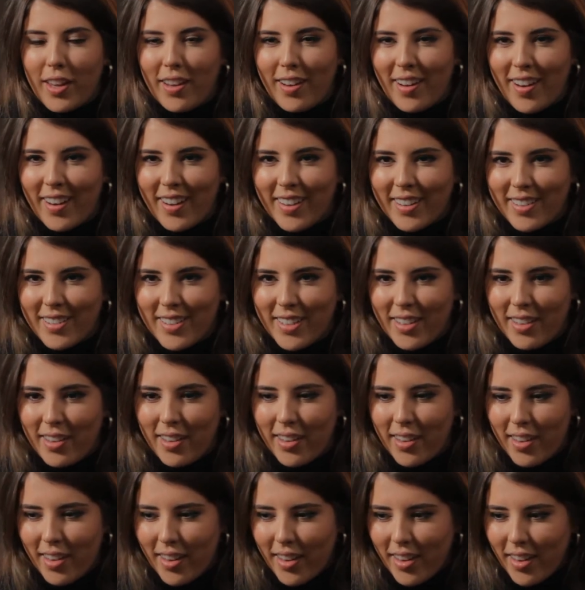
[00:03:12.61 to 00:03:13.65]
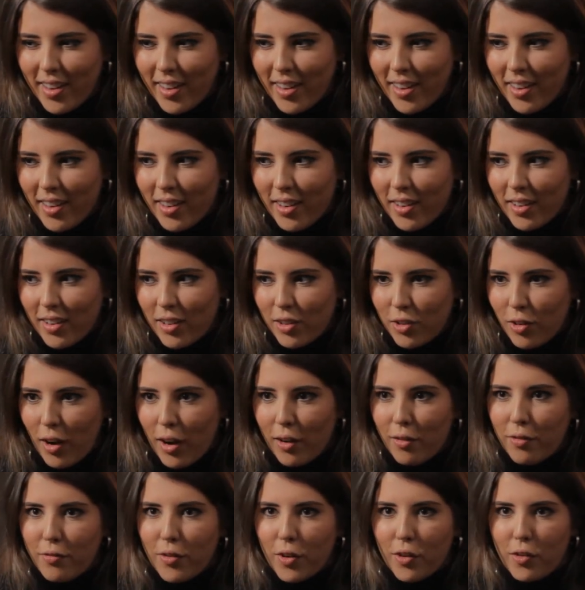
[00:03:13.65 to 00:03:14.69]
hard to
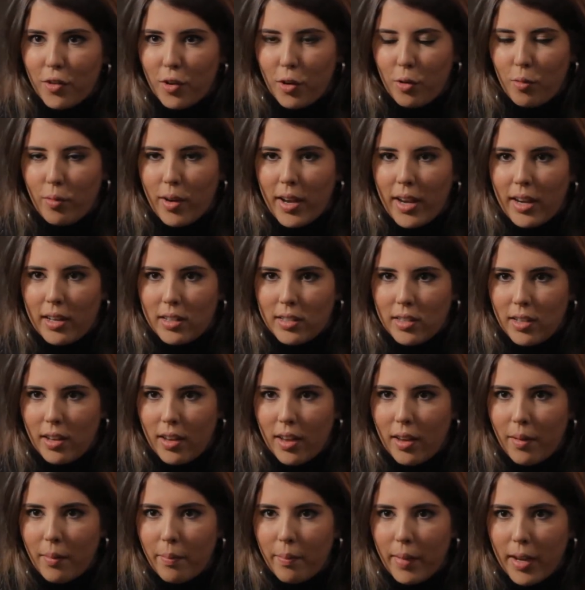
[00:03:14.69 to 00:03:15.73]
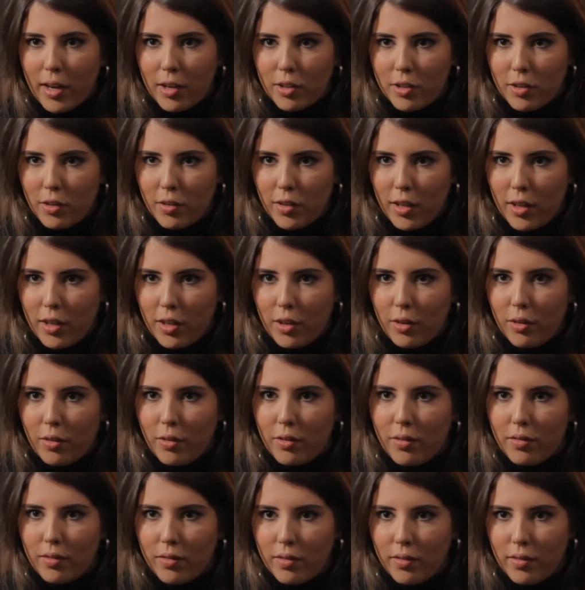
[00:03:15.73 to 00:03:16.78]
drive further away to make sure that you
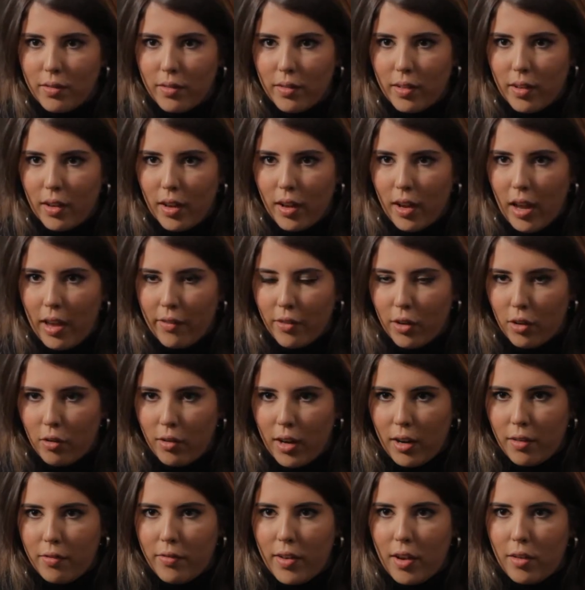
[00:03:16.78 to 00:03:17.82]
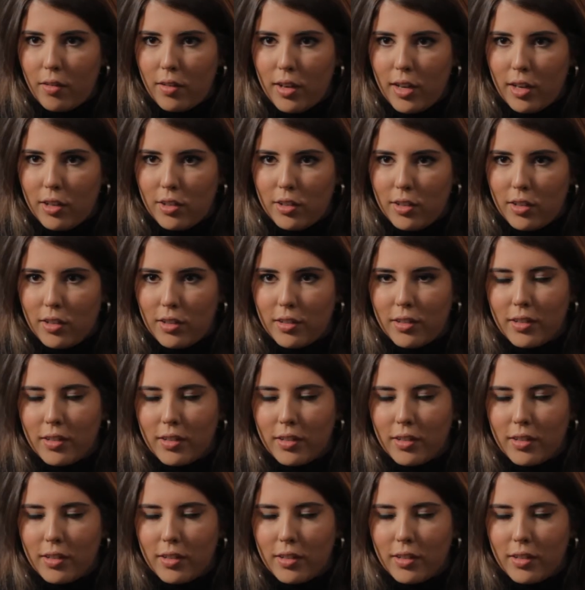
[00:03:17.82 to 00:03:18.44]
have a great foundation.